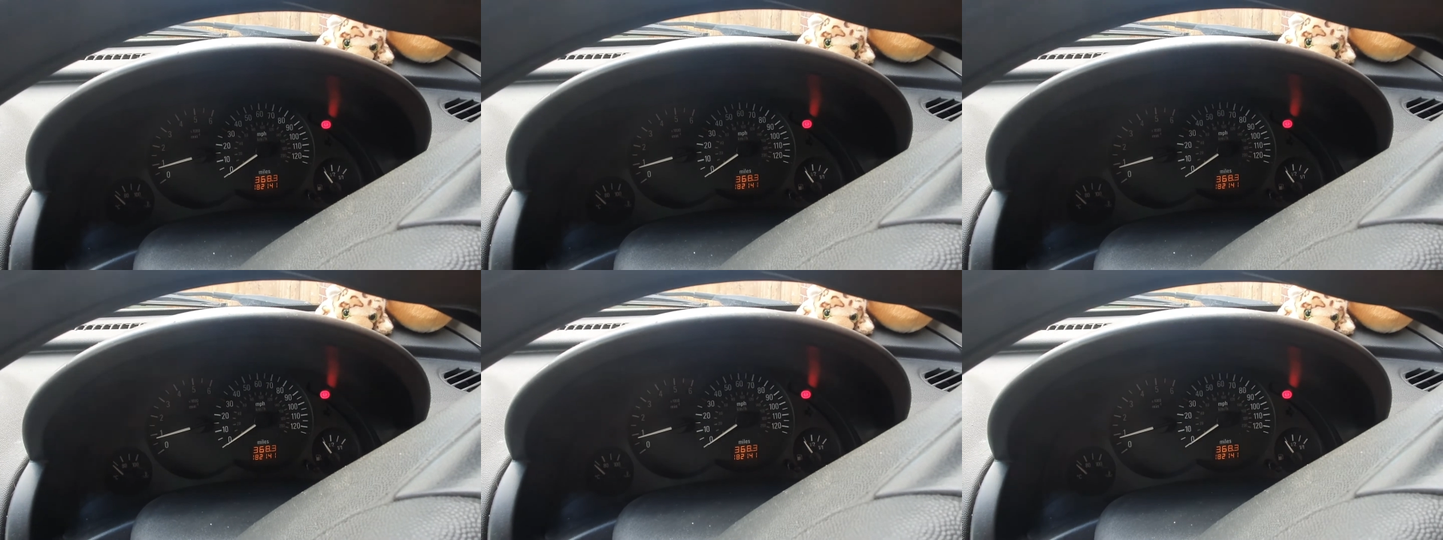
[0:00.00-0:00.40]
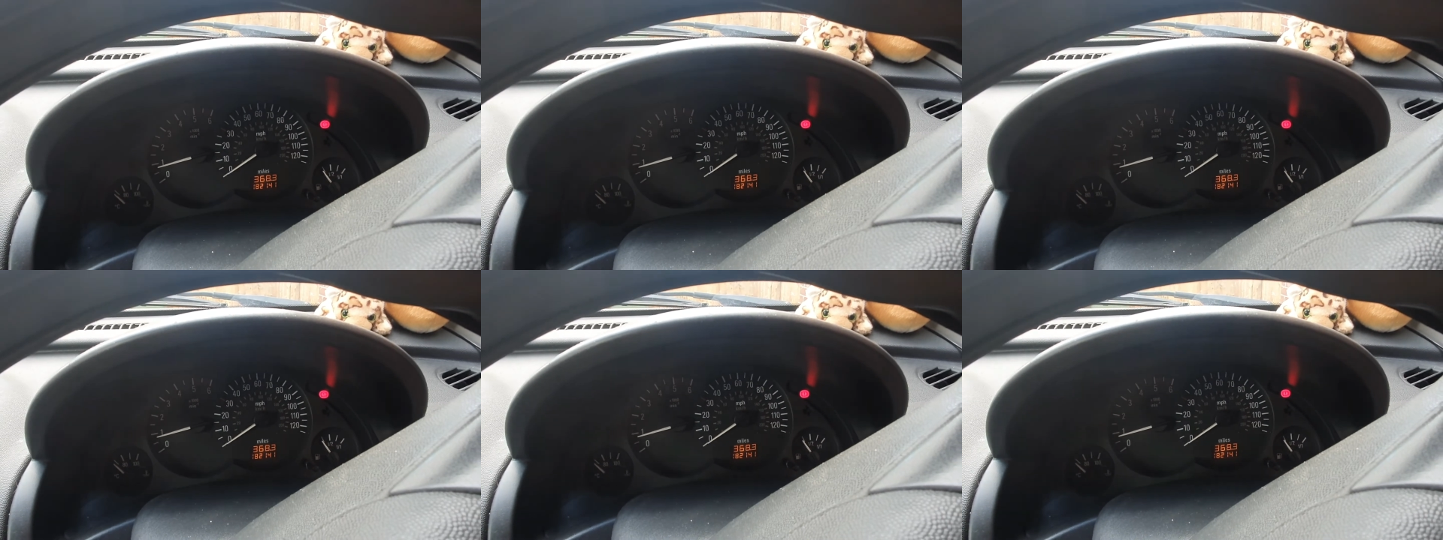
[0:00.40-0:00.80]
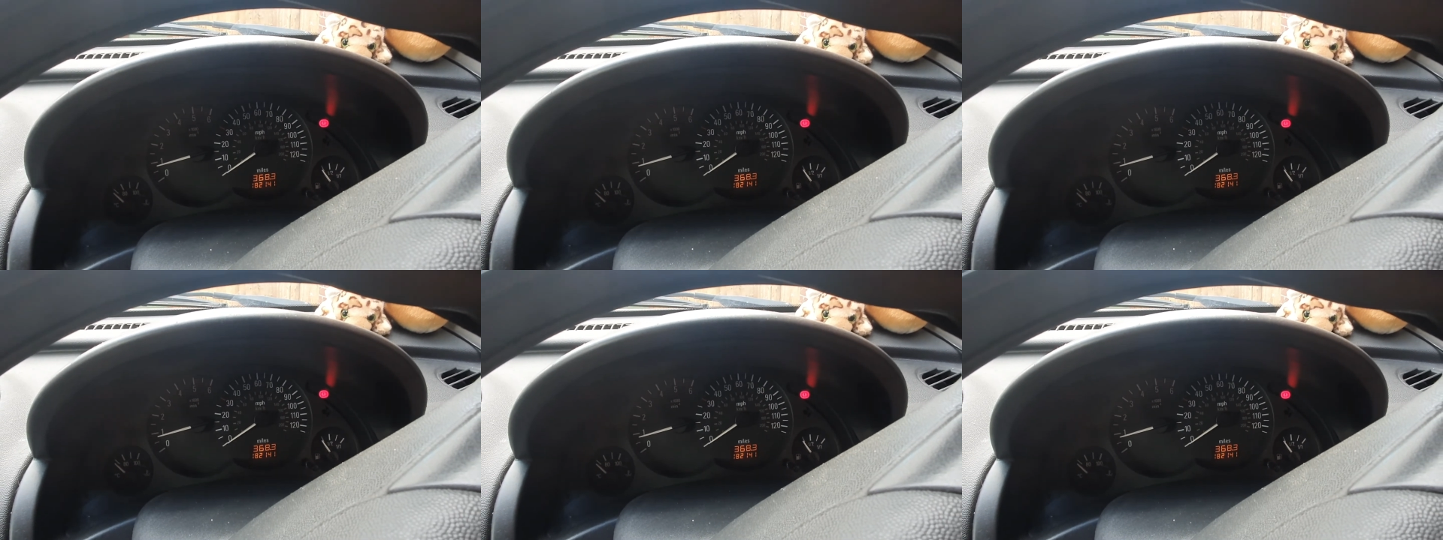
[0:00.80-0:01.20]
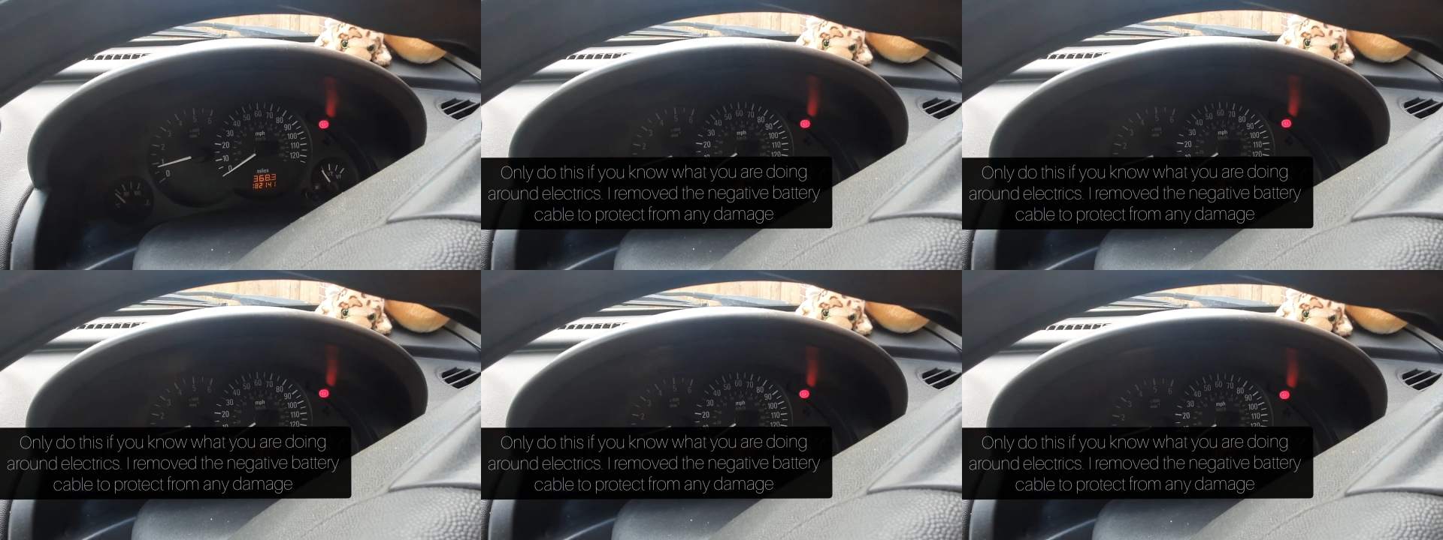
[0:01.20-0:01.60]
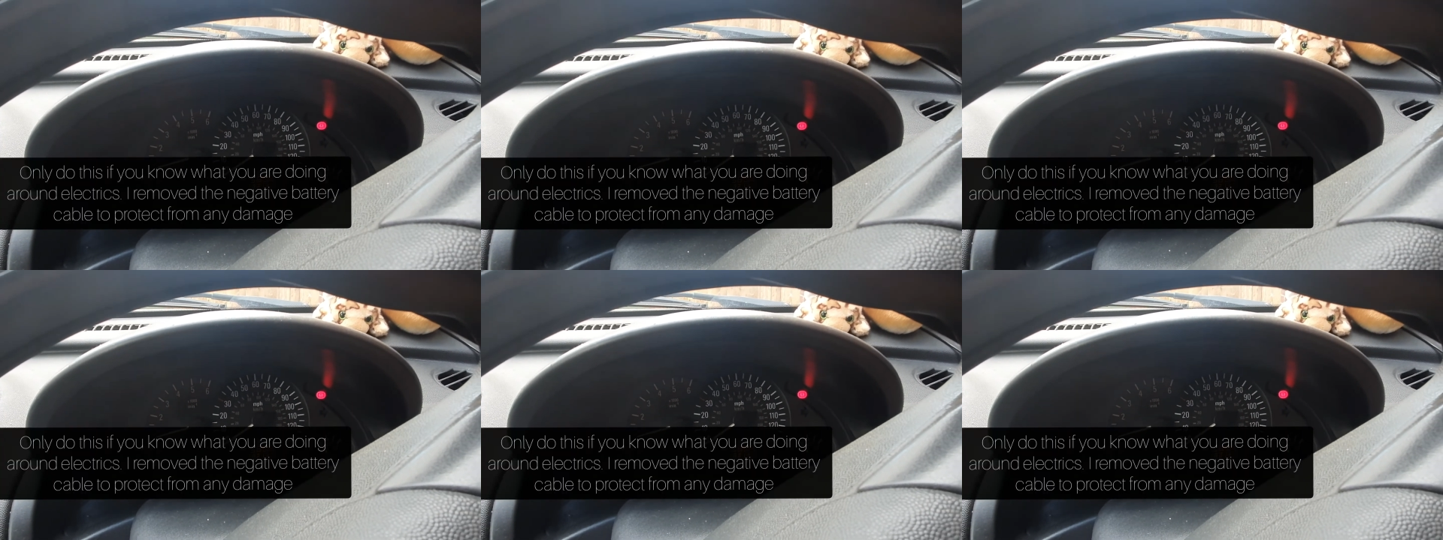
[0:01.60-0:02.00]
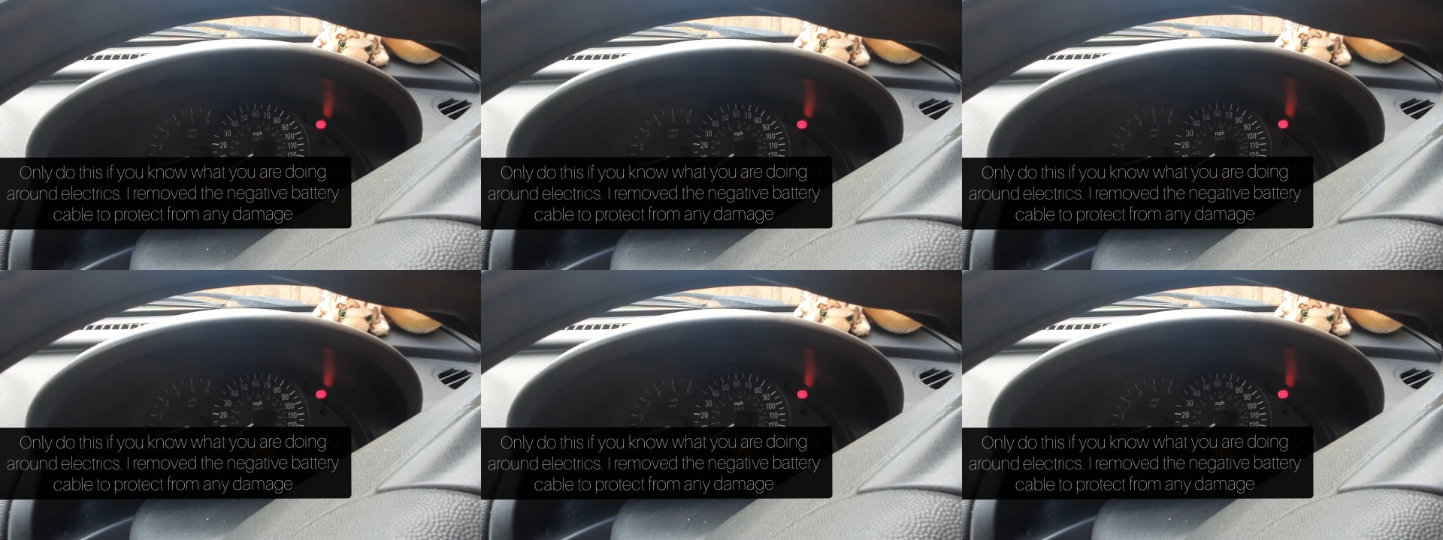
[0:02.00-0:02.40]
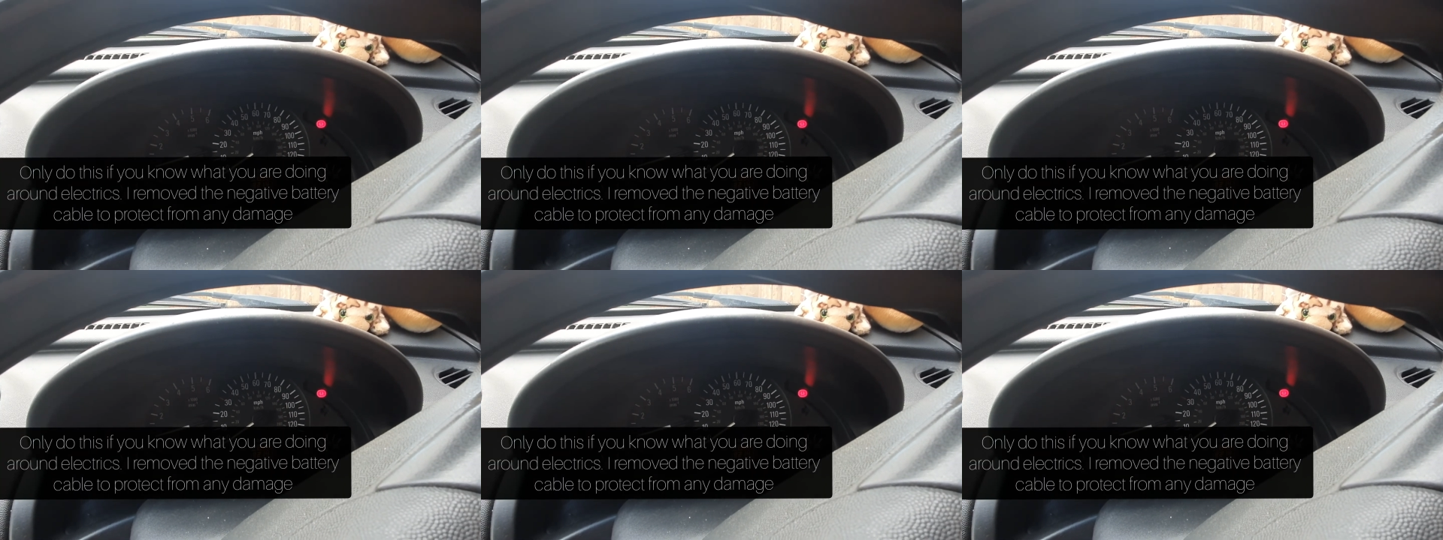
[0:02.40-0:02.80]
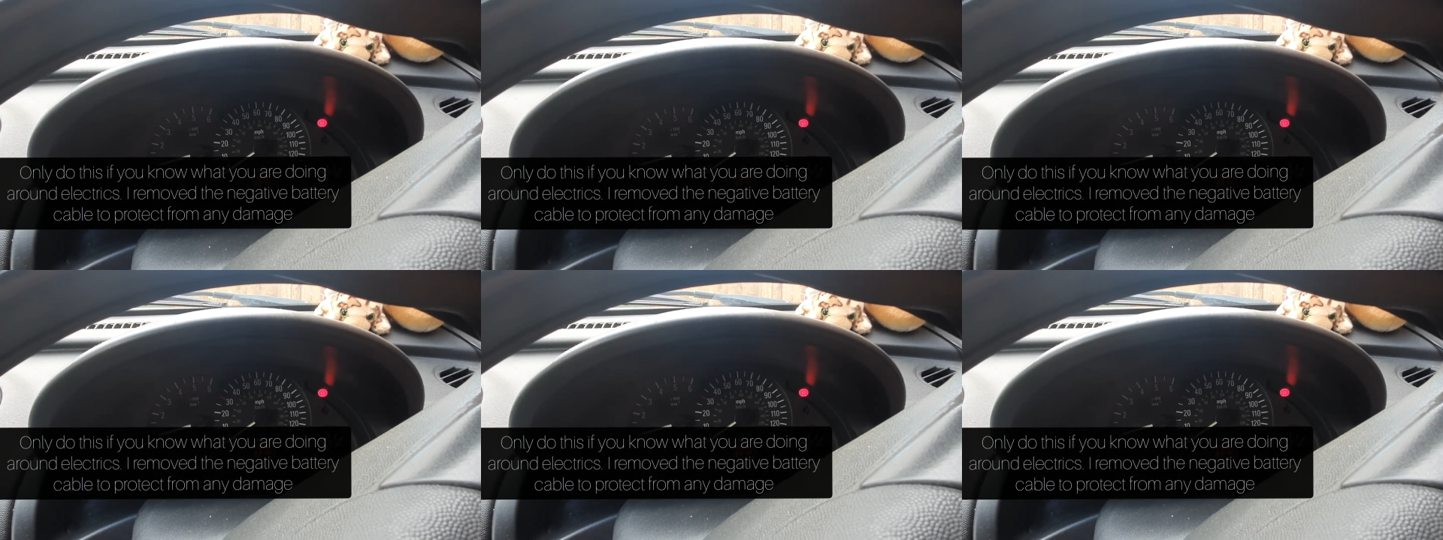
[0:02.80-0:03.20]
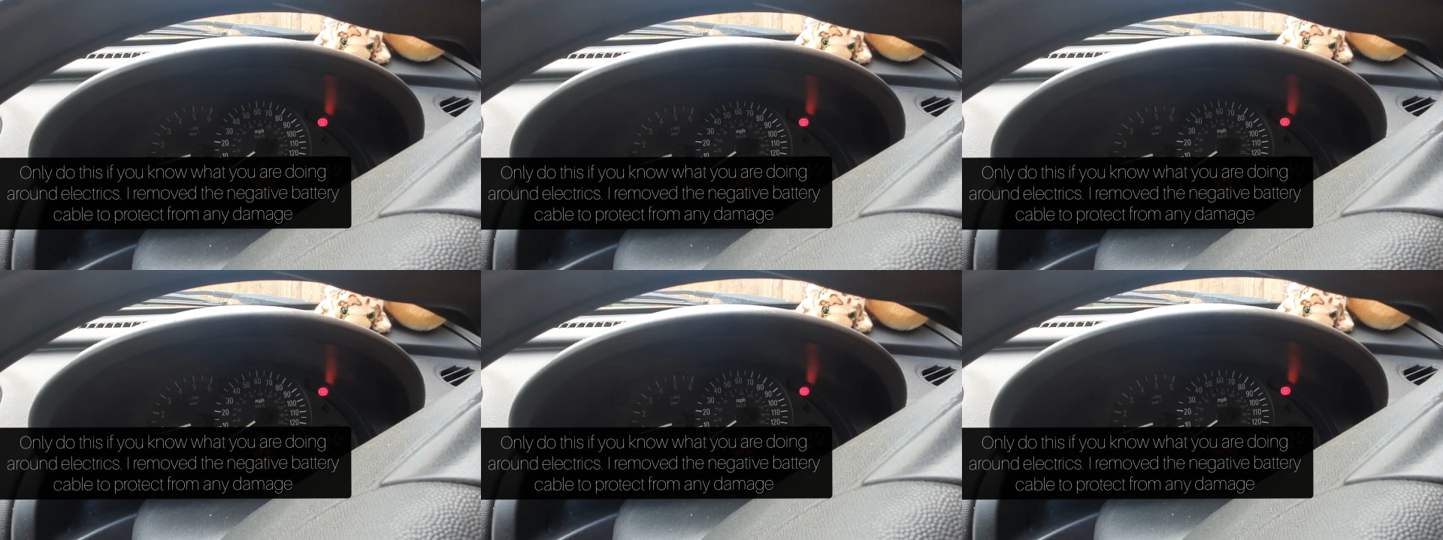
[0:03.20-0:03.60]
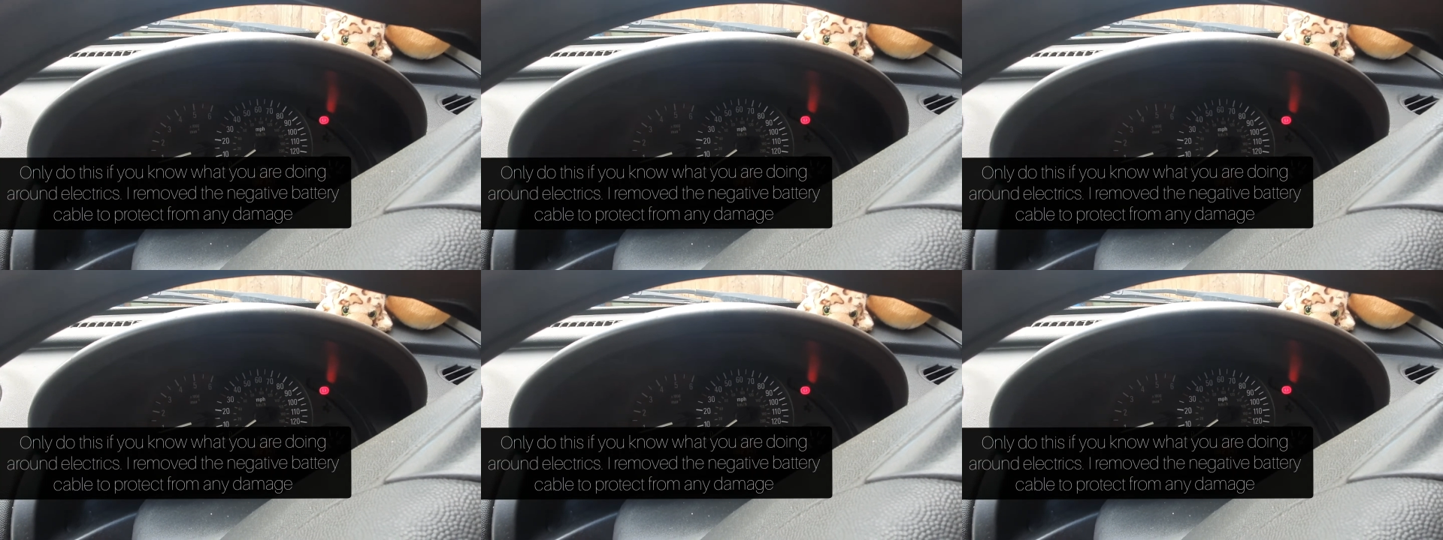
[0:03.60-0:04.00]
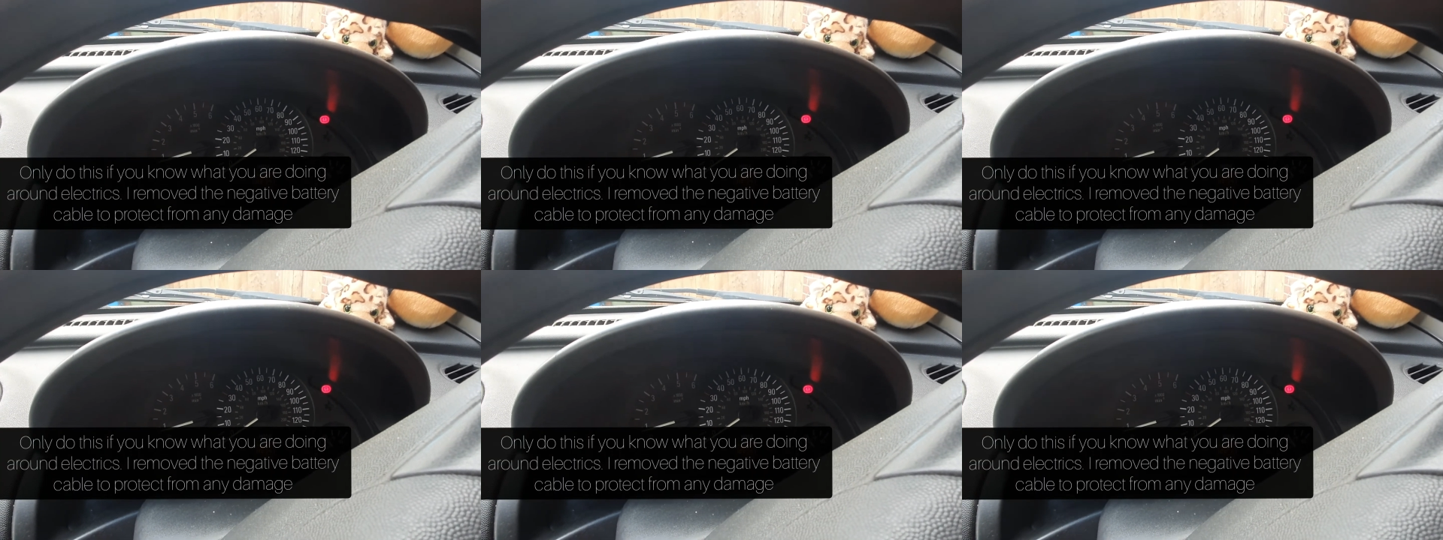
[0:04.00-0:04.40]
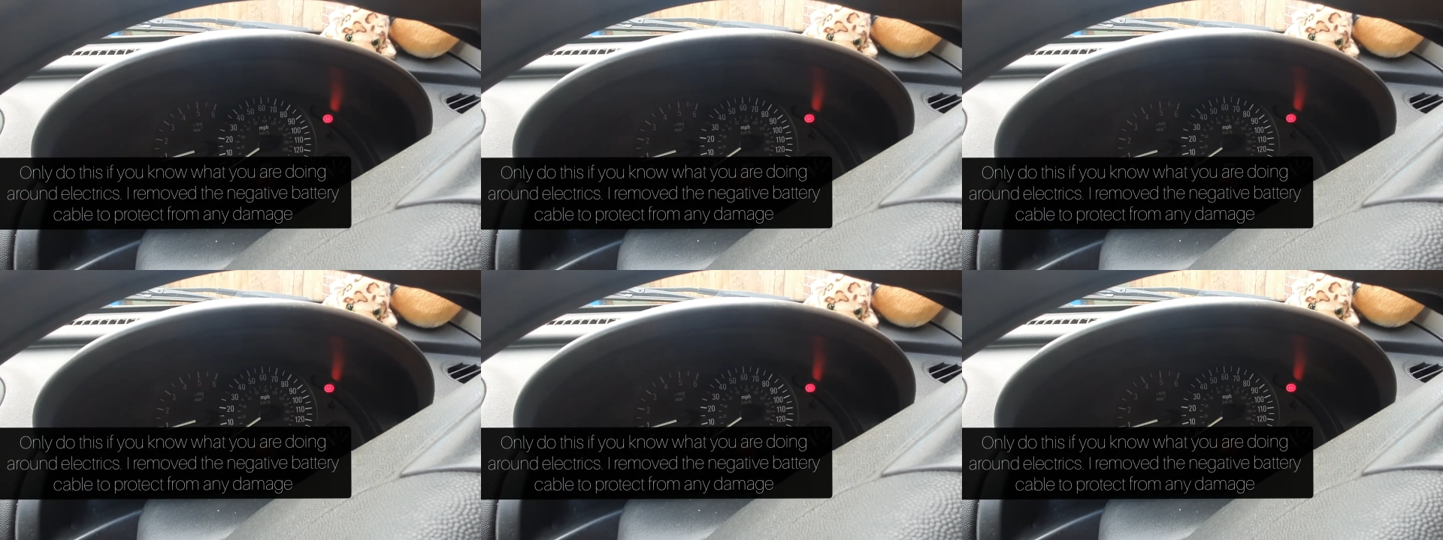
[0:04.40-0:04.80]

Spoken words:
(no speaker visible)